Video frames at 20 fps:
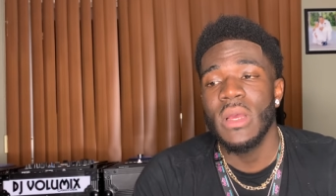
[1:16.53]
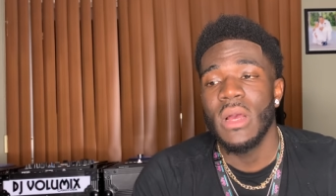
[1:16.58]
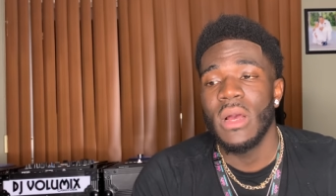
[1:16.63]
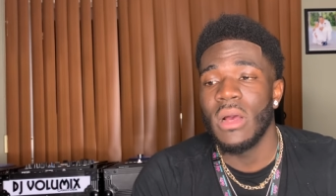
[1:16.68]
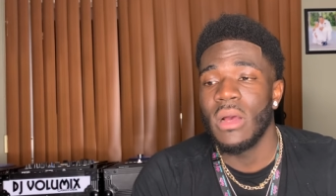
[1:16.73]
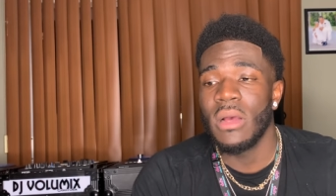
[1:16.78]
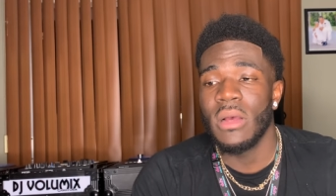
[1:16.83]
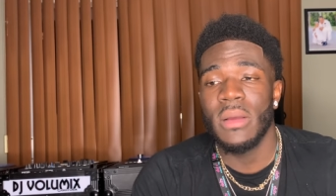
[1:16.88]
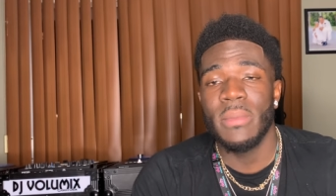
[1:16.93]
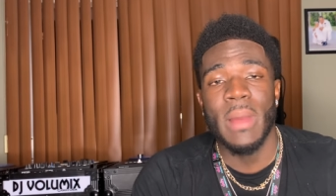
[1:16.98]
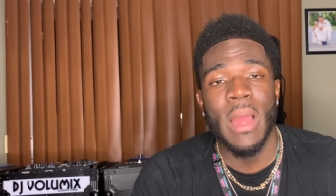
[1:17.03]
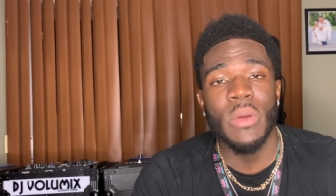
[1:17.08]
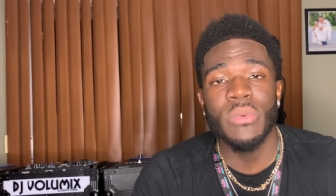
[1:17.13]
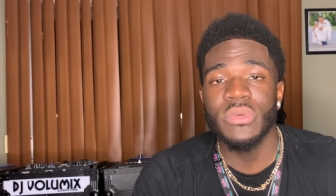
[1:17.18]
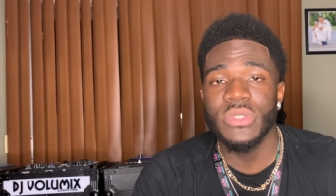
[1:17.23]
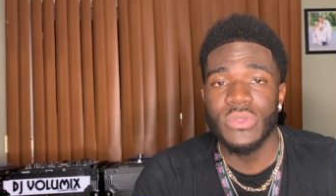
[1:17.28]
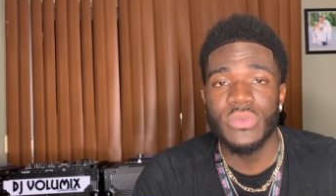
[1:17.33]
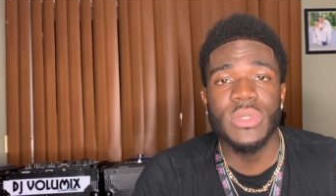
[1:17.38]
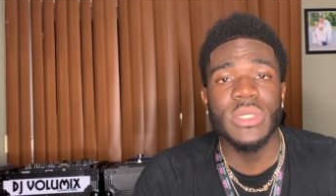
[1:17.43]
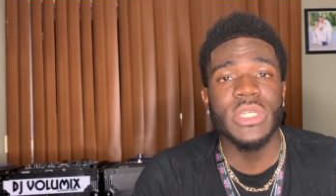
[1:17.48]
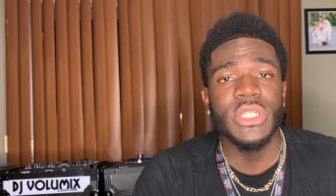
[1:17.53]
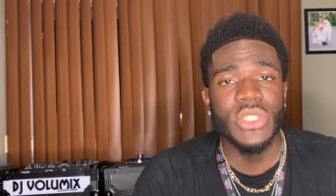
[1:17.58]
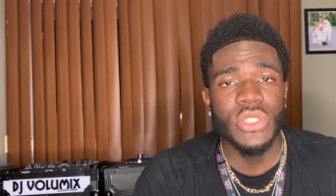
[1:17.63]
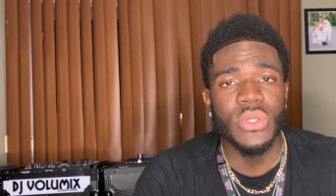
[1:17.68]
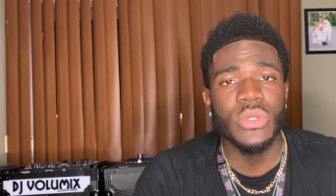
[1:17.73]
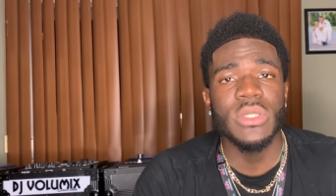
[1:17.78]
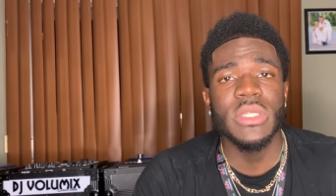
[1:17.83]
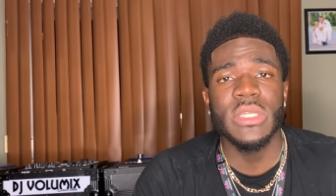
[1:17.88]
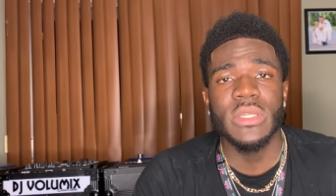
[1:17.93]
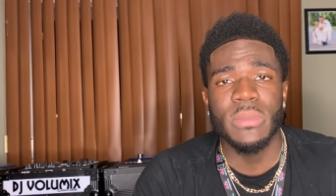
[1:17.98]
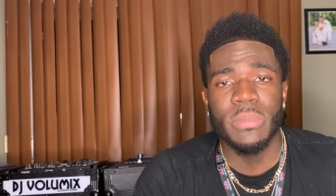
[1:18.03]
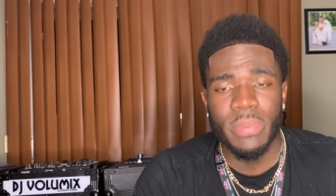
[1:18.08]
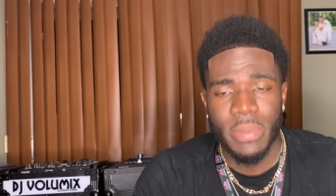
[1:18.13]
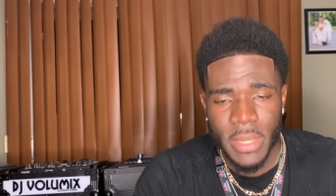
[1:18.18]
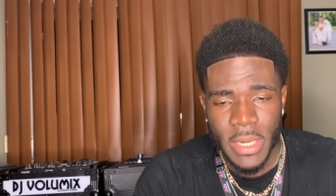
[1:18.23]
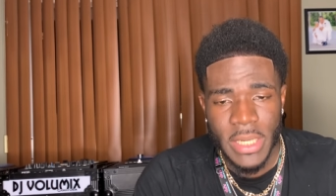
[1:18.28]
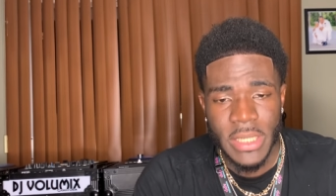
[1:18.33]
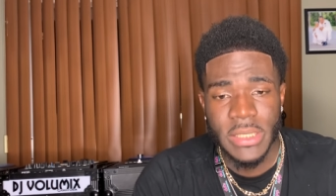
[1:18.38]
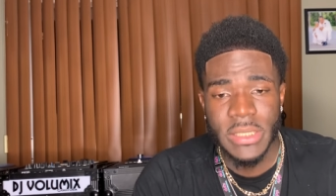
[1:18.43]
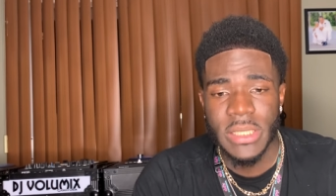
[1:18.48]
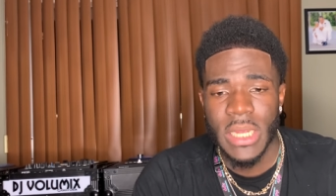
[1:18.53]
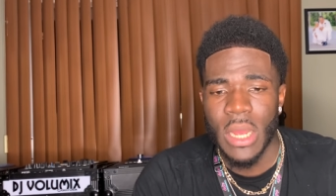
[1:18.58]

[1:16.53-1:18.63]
I was really truly depressed.